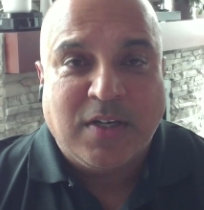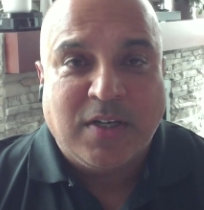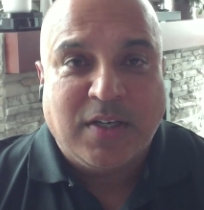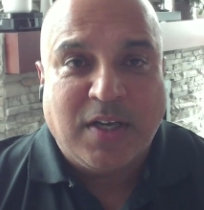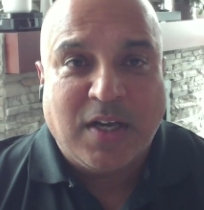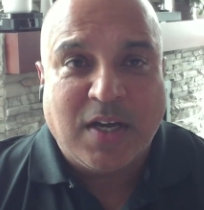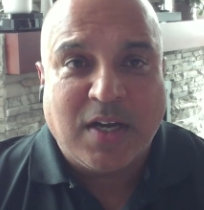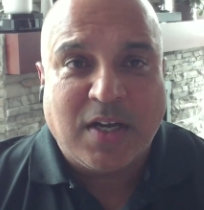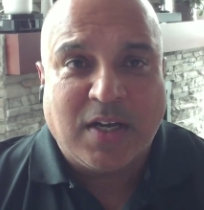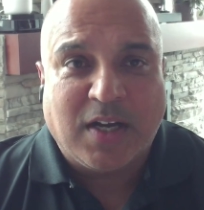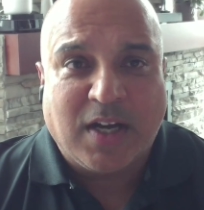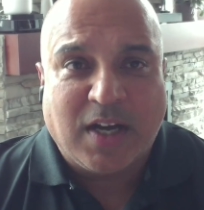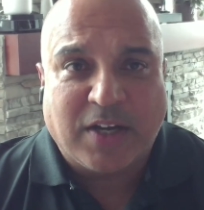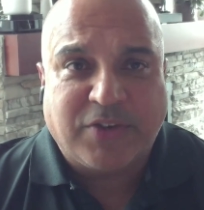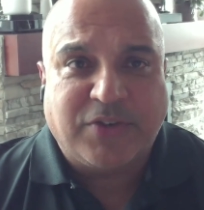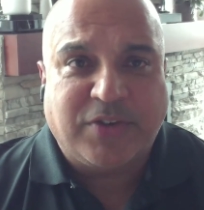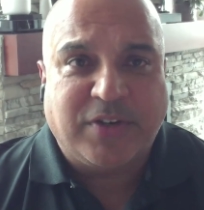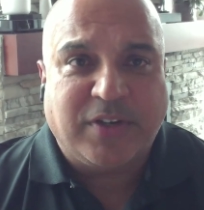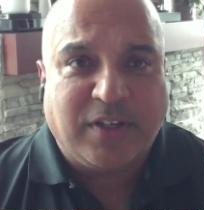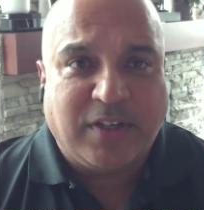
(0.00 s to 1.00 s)
Yeah,
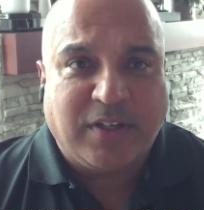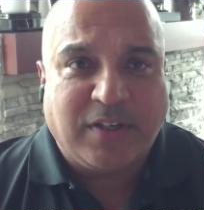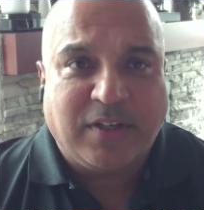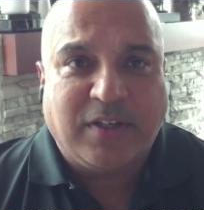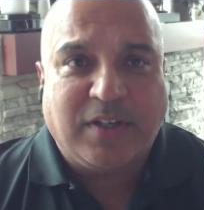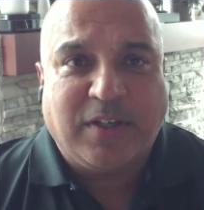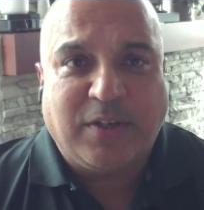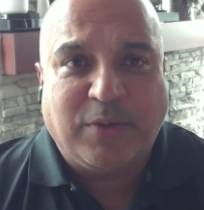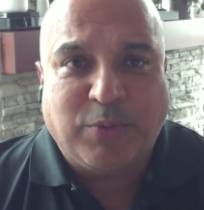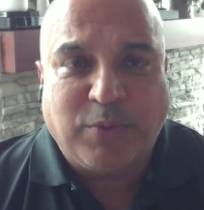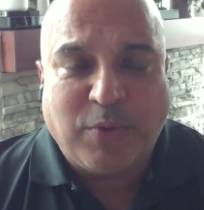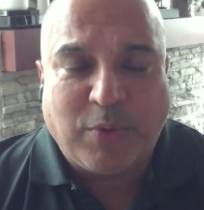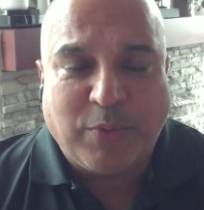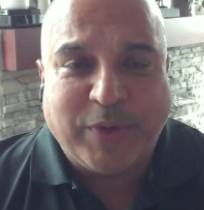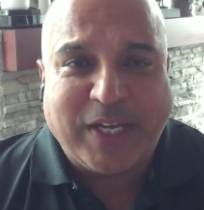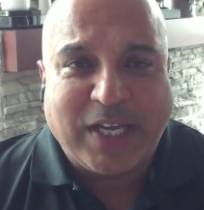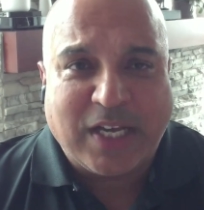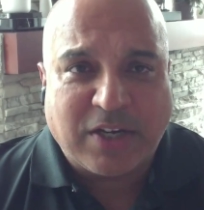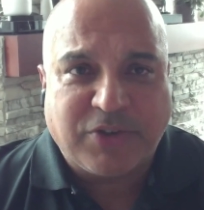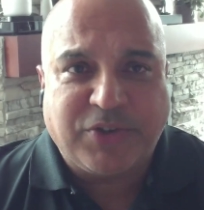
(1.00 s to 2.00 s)
actually, when
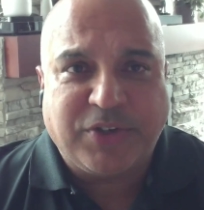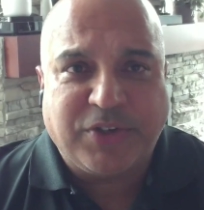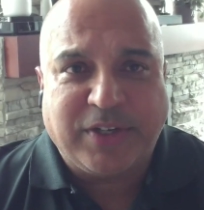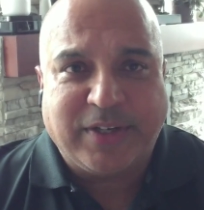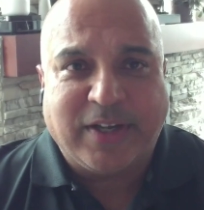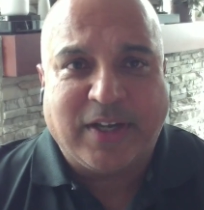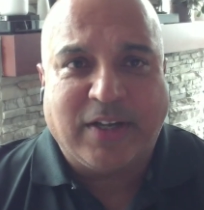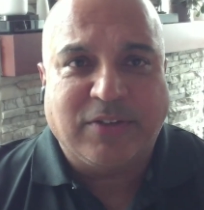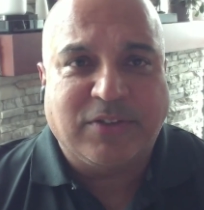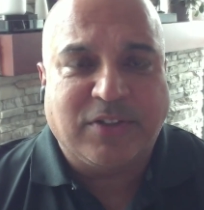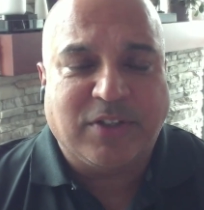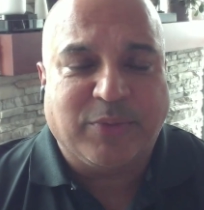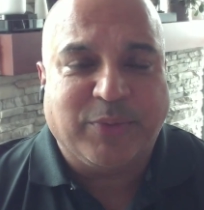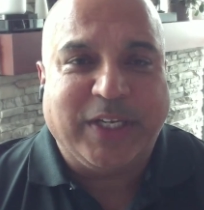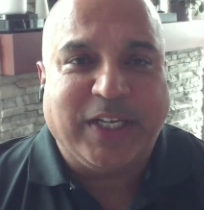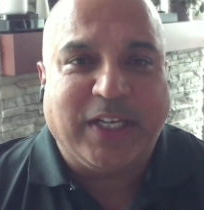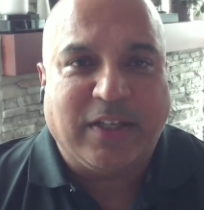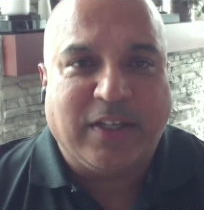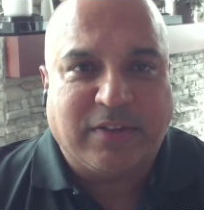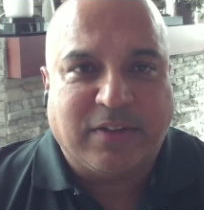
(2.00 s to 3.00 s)
we actually announced that
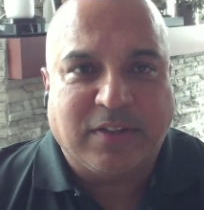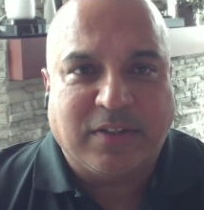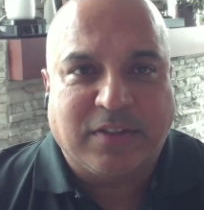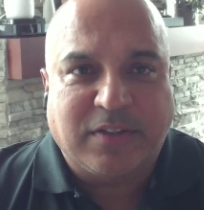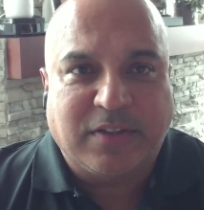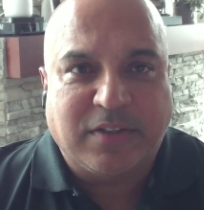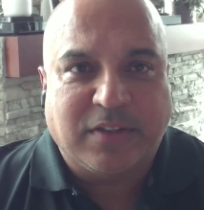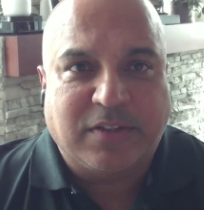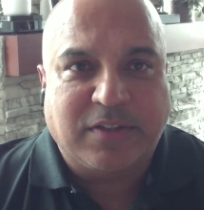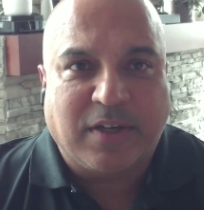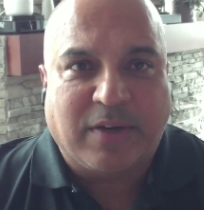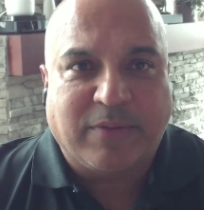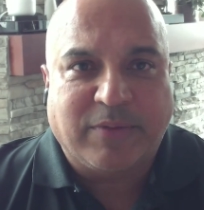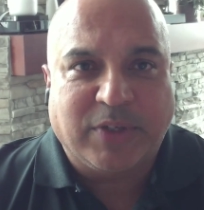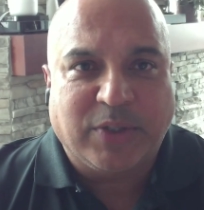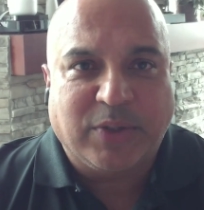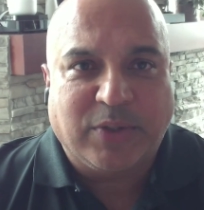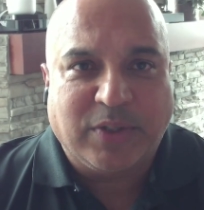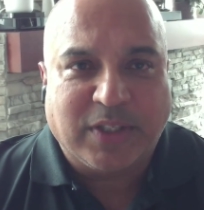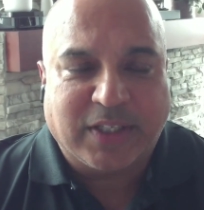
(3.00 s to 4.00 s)
we hit this
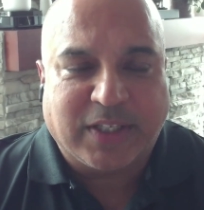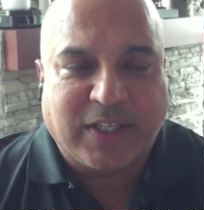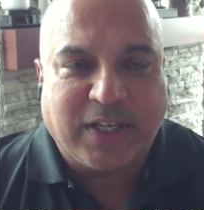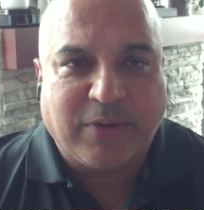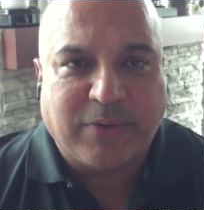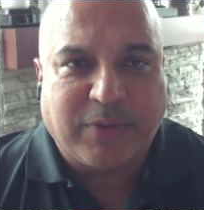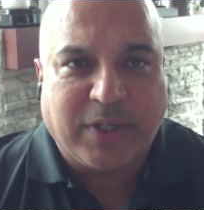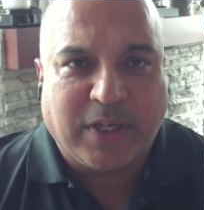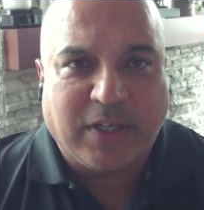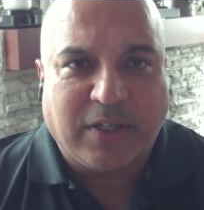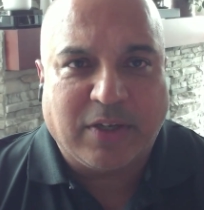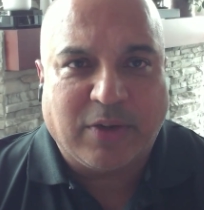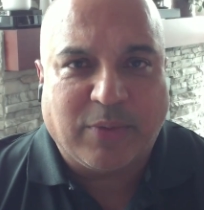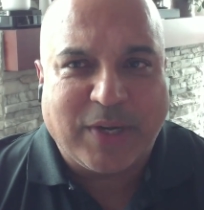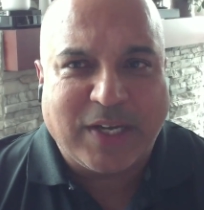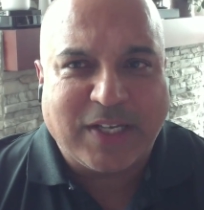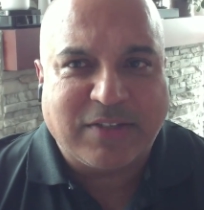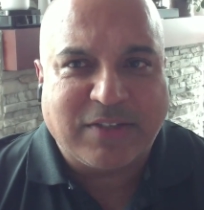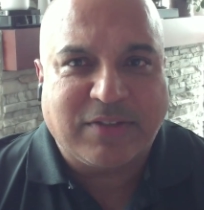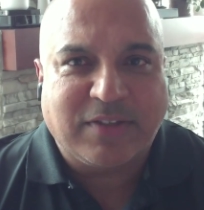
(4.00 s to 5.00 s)
discovery hole at Gowganda
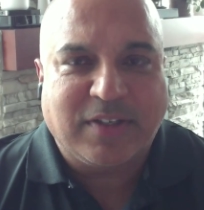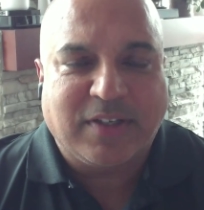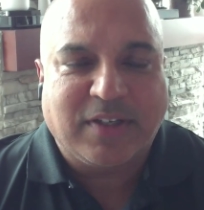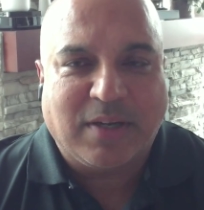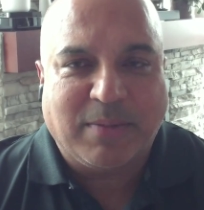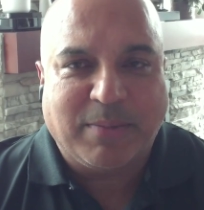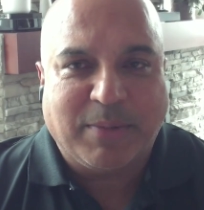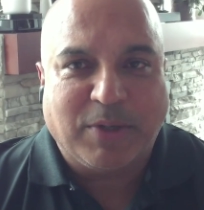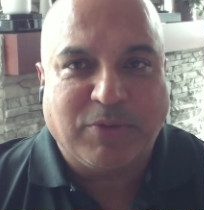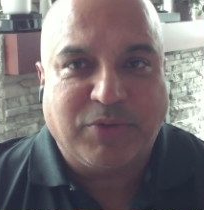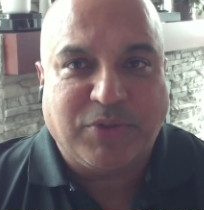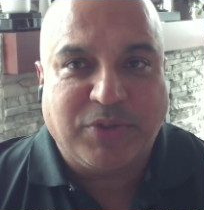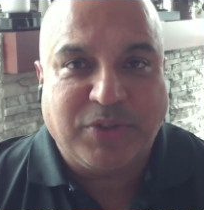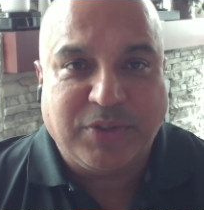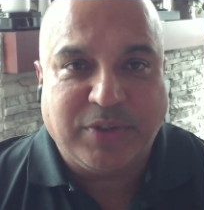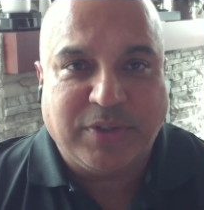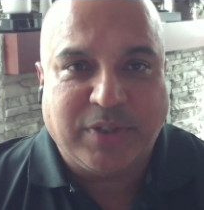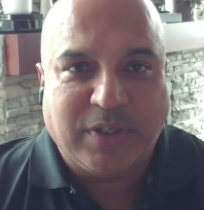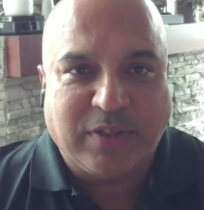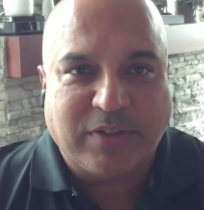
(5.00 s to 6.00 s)
West about 2
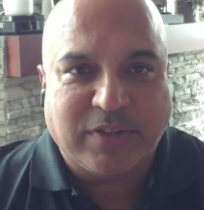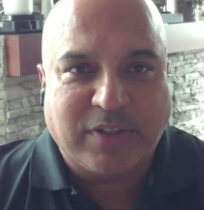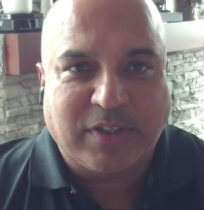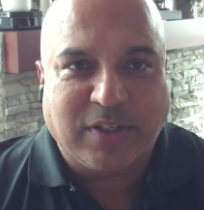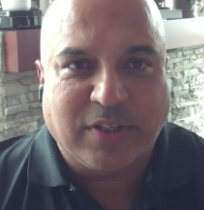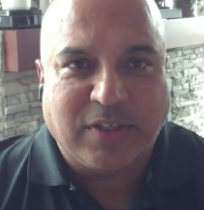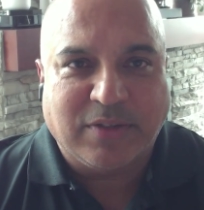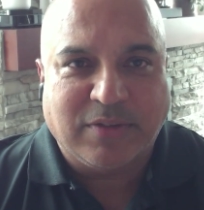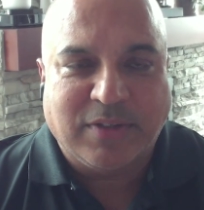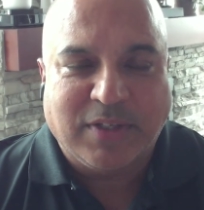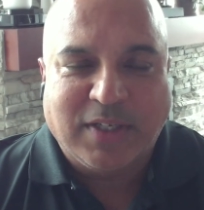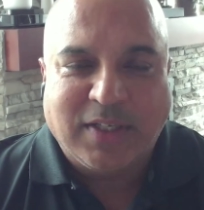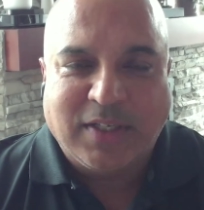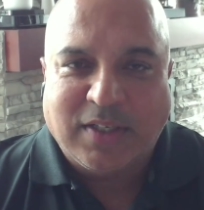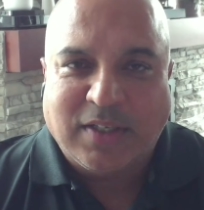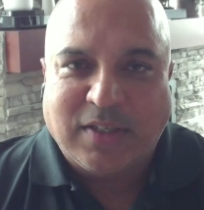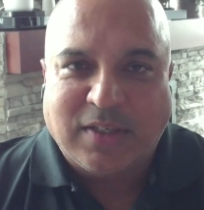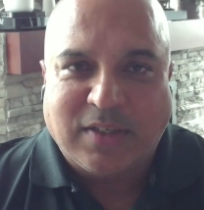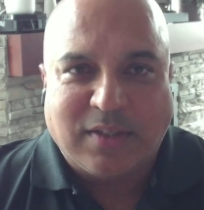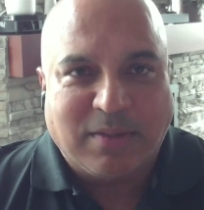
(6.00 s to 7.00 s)
years ago,
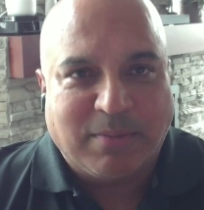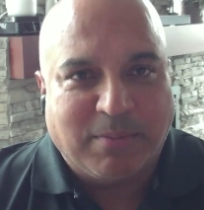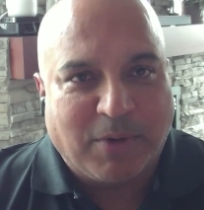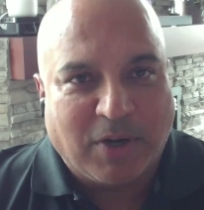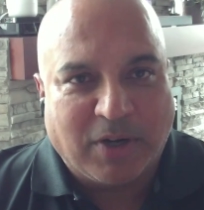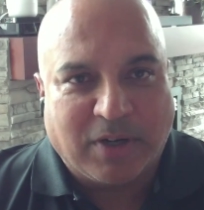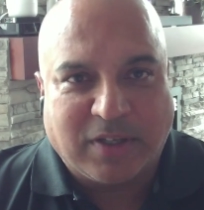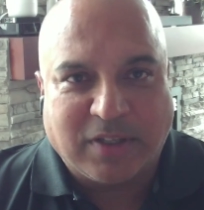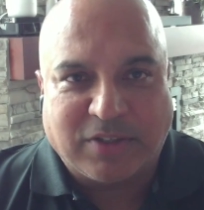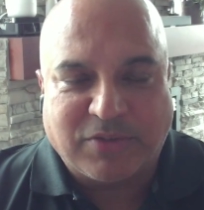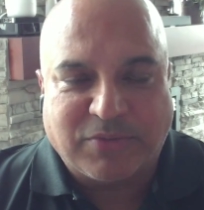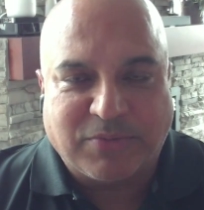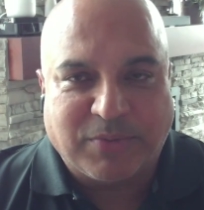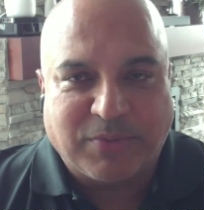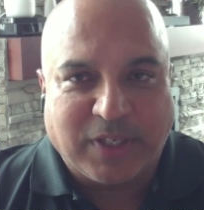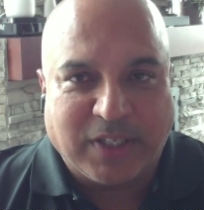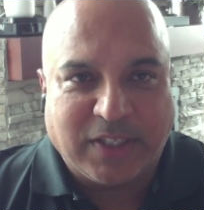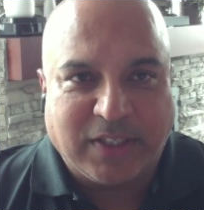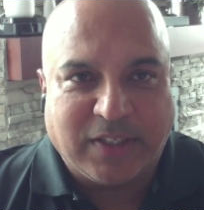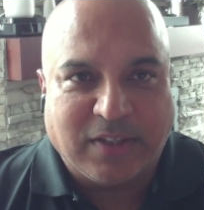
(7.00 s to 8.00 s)
the markets
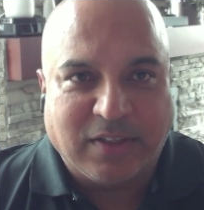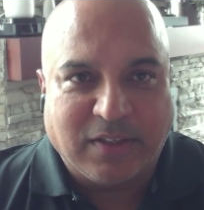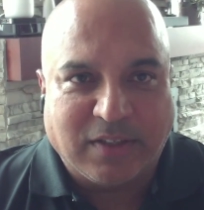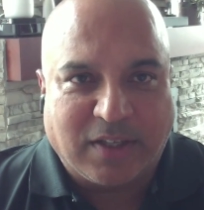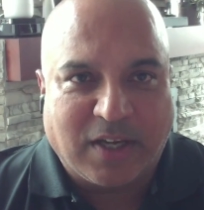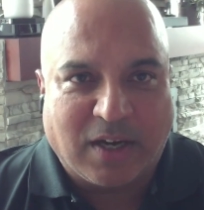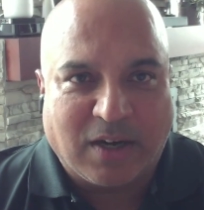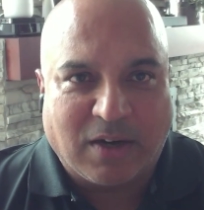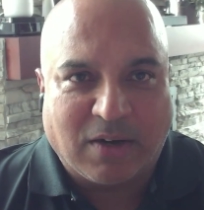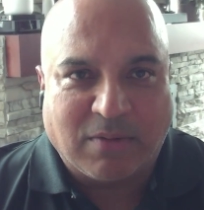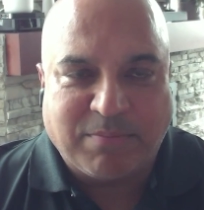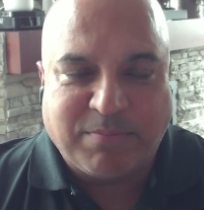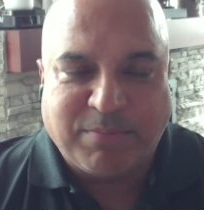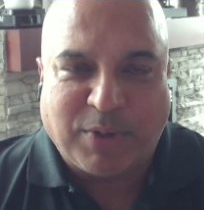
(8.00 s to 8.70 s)
really didn't care.